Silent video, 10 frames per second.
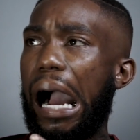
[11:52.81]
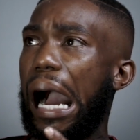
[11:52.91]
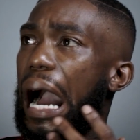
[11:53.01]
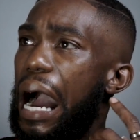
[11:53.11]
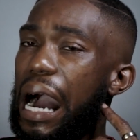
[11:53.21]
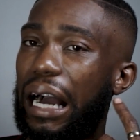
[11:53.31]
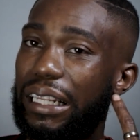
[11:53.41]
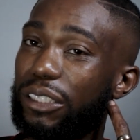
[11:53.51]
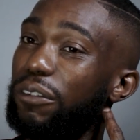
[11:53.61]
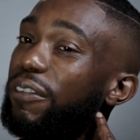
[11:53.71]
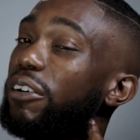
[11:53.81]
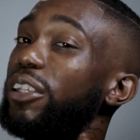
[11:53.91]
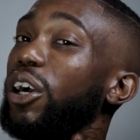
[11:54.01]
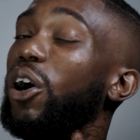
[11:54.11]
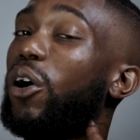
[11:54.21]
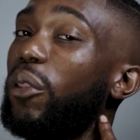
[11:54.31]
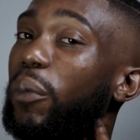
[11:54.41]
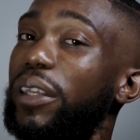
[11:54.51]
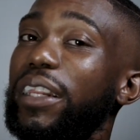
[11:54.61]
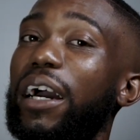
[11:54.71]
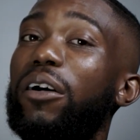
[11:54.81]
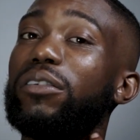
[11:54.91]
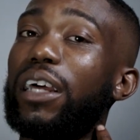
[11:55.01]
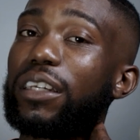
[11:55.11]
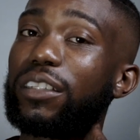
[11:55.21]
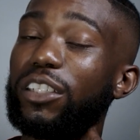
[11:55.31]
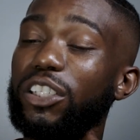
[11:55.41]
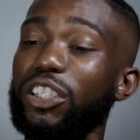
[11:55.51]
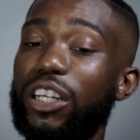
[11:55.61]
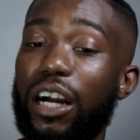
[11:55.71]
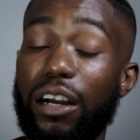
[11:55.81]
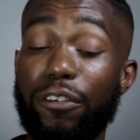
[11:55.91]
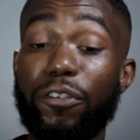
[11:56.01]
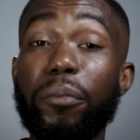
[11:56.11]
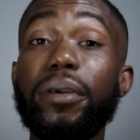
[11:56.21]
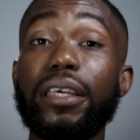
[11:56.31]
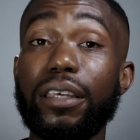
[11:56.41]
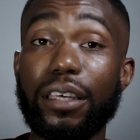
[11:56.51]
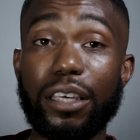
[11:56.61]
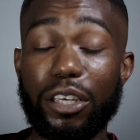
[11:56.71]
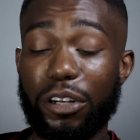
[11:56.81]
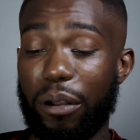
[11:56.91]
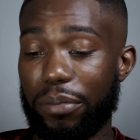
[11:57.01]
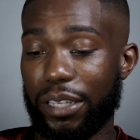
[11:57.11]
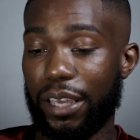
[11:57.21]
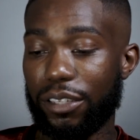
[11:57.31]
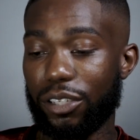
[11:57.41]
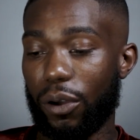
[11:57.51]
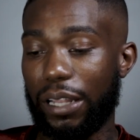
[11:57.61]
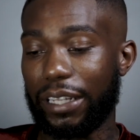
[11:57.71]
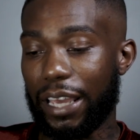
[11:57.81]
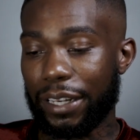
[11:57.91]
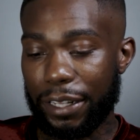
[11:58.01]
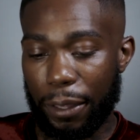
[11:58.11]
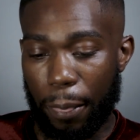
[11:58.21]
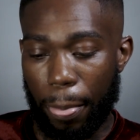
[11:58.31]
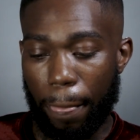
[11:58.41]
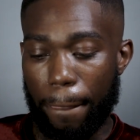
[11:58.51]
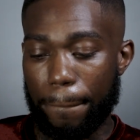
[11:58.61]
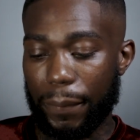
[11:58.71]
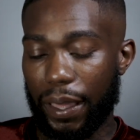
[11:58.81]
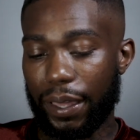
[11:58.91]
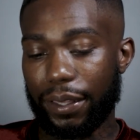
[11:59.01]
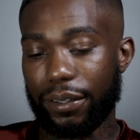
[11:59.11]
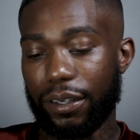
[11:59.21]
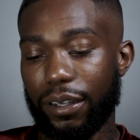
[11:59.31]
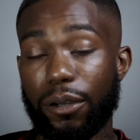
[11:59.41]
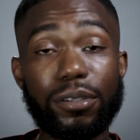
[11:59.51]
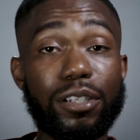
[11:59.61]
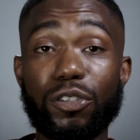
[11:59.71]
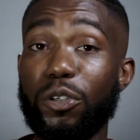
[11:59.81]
ah, like you felt it all the way down like to your jaw for me. You know what I'm saying? So I landed and uh, it was just